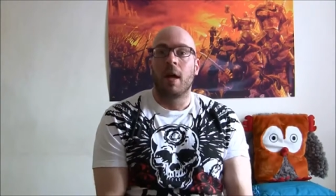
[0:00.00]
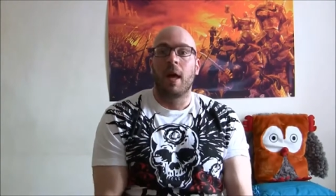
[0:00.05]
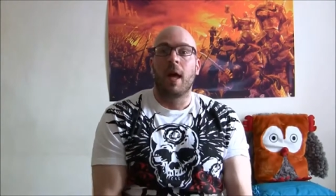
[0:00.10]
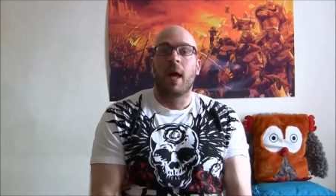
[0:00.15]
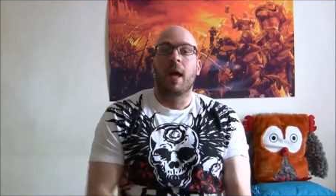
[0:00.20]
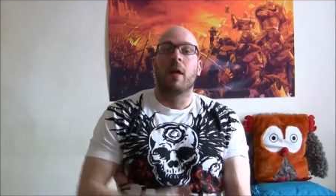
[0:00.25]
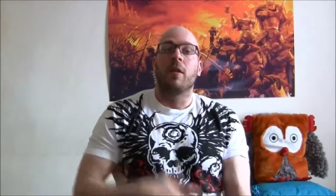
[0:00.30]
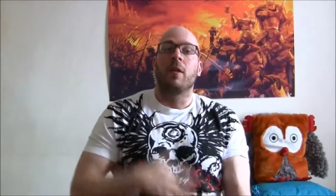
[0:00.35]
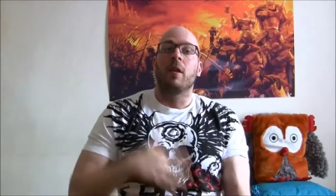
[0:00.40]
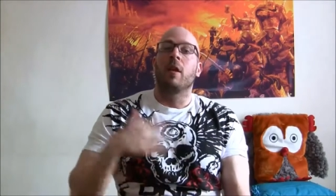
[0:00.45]

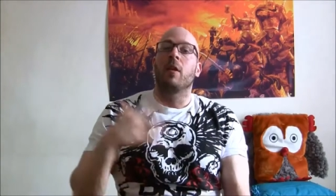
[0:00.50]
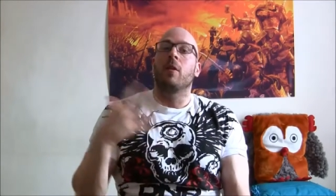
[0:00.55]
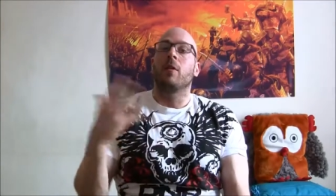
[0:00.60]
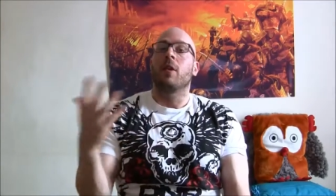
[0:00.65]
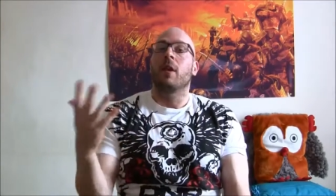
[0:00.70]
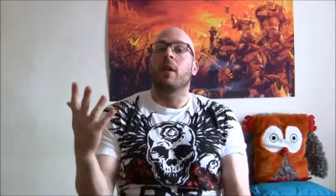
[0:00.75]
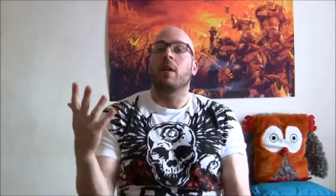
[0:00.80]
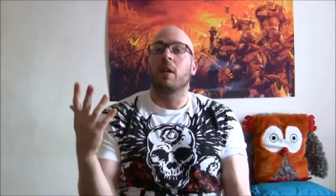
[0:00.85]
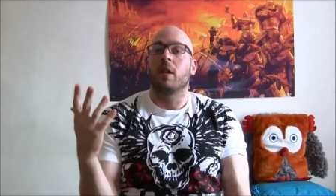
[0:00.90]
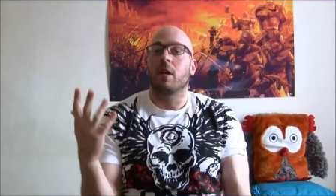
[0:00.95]
And the other
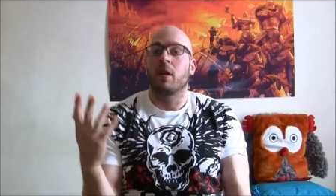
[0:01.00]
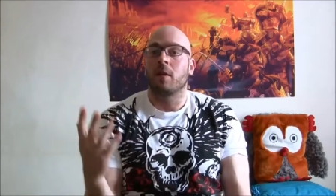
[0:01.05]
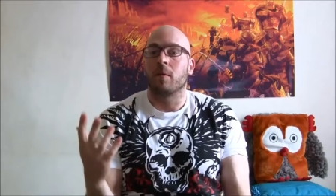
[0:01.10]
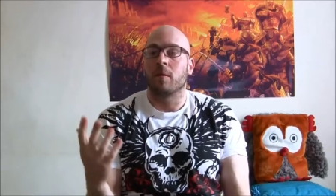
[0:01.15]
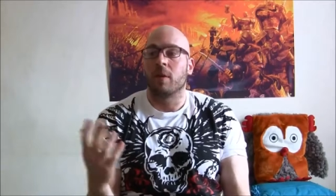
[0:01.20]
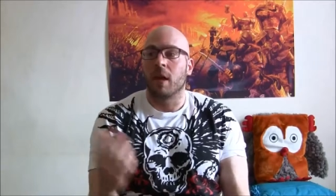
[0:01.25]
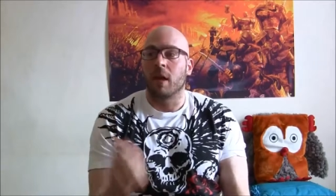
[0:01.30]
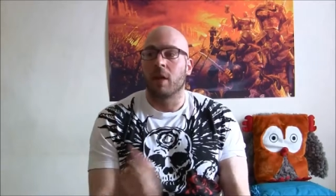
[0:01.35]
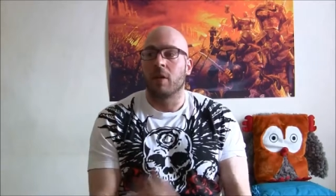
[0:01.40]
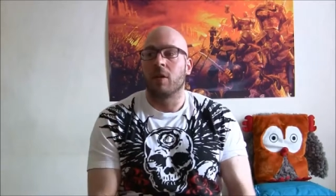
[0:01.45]
thing that it
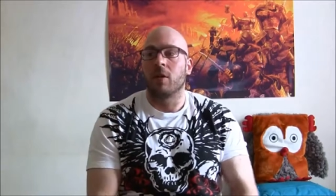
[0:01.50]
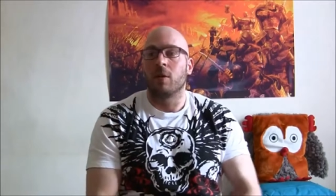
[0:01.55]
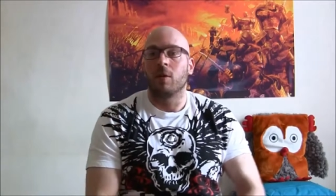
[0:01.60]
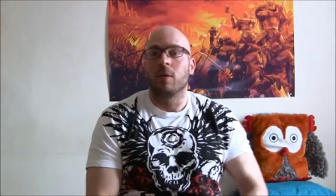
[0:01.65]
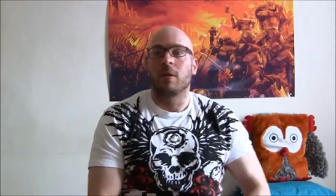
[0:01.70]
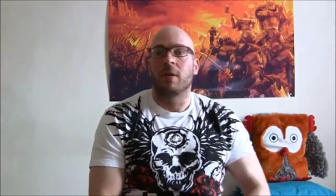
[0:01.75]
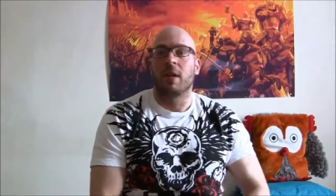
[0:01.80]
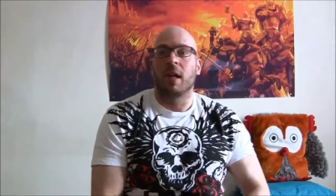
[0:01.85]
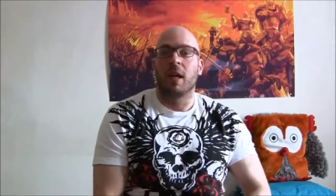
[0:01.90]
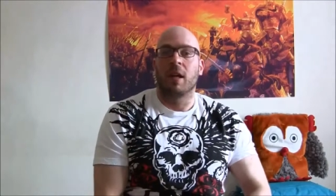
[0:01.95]
comes down
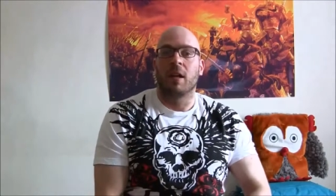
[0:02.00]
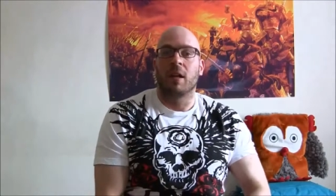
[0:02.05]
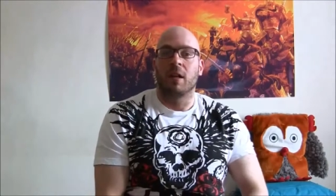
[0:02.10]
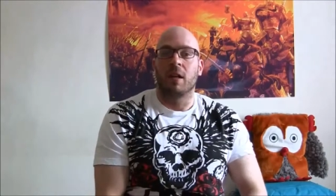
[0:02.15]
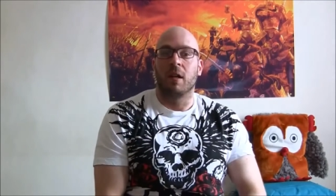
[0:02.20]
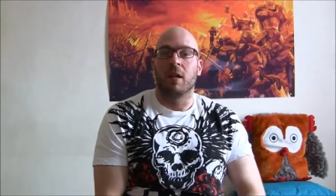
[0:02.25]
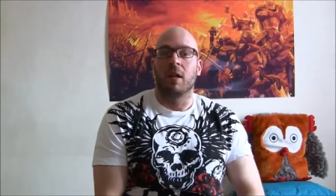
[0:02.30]
to is that,